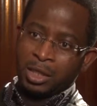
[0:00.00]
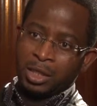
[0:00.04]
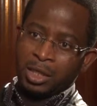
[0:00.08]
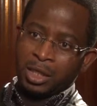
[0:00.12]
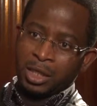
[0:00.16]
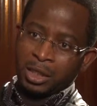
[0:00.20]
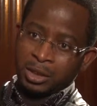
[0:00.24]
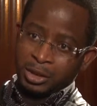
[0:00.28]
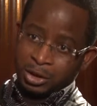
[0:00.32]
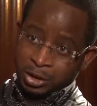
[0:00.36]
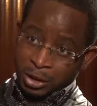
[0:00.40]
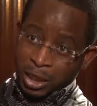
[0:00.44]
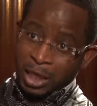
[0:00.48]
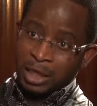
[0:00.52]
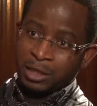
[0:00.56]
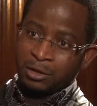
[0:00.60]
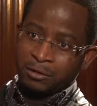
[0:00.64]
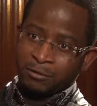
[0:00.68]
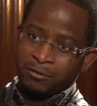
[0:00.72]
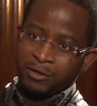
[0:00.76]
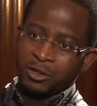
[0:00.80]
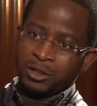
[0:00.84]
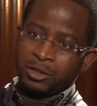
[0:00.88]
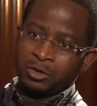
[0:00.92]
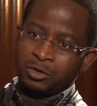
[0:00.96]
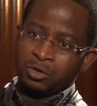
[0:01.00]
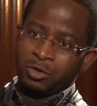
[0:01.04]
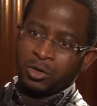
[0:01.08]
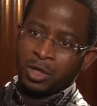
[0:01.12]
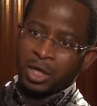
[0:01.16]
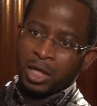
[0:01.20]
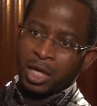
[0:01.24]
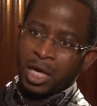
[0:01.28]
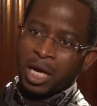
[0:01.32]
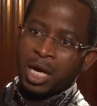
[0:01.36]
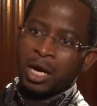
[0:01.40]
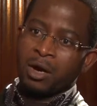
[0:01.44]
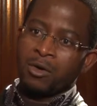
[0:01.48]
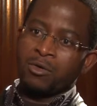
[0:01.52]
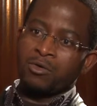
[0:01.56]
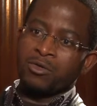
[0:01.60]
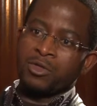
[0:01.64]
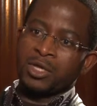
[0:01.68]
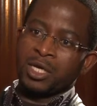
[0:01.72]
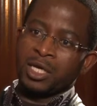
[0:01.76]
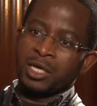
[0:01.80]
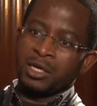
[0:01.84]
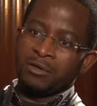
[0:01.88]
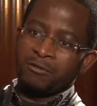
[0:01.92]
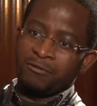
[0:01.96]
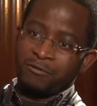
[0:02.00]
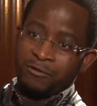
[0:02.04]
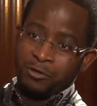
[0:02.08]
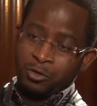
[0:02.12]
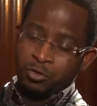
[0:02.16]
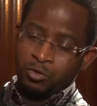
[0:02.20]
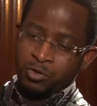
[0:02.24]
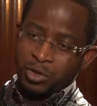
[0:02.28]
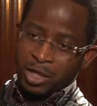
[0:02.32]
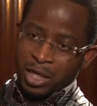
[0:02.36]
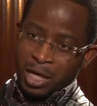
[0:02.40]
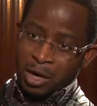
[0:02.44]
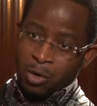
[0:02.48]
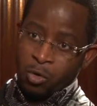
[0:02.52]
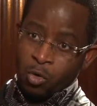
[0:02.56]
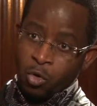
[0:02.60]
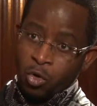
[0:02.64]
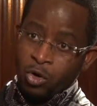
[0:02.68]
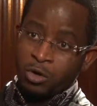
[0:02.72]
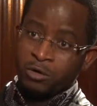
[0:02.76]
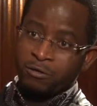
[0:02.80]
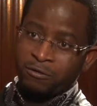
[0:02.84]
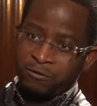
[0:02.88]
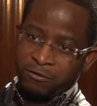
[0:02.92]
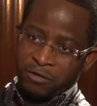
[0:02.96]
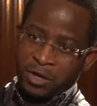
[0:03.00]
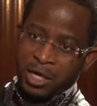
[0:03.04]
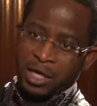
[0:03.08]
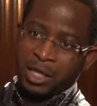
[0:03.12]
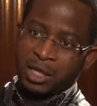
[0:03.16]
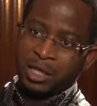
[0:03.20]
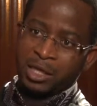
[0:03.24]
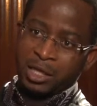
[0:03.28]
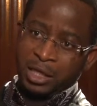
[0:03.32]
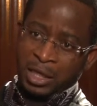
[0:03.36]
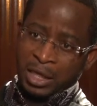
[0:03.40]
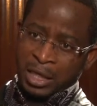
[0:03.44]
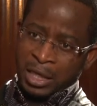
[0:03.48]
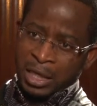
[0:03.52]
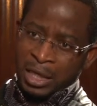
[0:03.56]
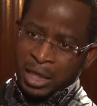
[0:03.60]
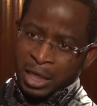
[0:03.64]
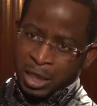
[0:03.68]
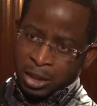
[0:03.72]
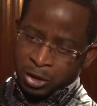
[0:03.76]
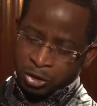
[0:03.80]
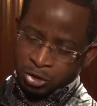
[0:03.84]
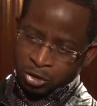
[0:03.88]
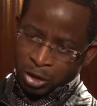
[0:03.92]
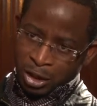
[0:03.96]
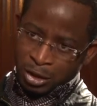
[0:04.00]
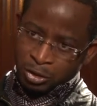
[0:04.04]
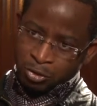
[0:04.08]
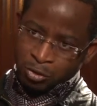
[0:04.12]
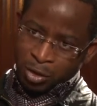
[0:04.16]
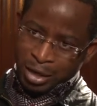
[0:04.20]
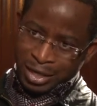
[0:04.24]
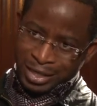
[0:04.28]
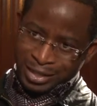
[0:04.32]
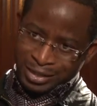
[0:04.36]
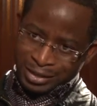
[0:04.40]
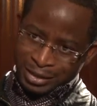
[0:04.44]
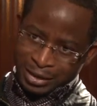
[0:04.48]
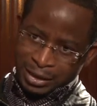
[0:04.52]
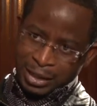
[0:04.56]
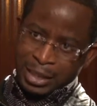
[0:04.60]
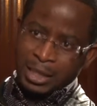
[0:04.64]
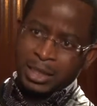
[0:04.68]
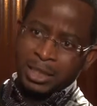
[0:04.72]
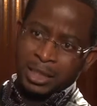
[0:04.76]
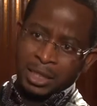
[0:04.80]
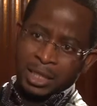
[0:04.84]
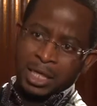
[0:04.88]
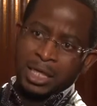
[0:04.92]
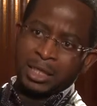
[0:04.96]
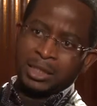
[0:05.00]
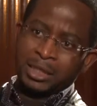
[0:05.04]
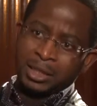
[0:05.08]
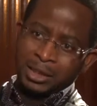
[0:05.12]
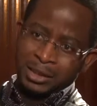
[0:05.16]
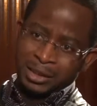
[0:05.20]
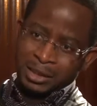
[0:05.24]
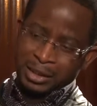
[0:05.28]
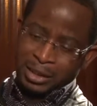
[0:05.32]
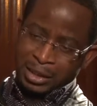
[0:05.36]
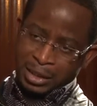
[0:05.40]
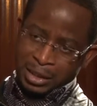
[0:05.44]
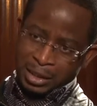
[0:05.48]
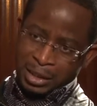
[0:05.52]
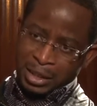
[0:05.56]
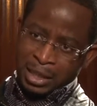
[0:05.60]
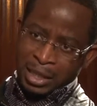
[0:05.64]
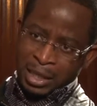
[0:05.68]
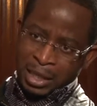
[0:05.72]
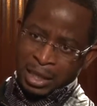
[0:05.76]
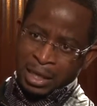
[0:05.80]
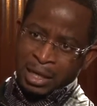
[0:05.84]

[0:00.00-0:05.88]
their side of the story, how they view their own faith, and try to understand that as the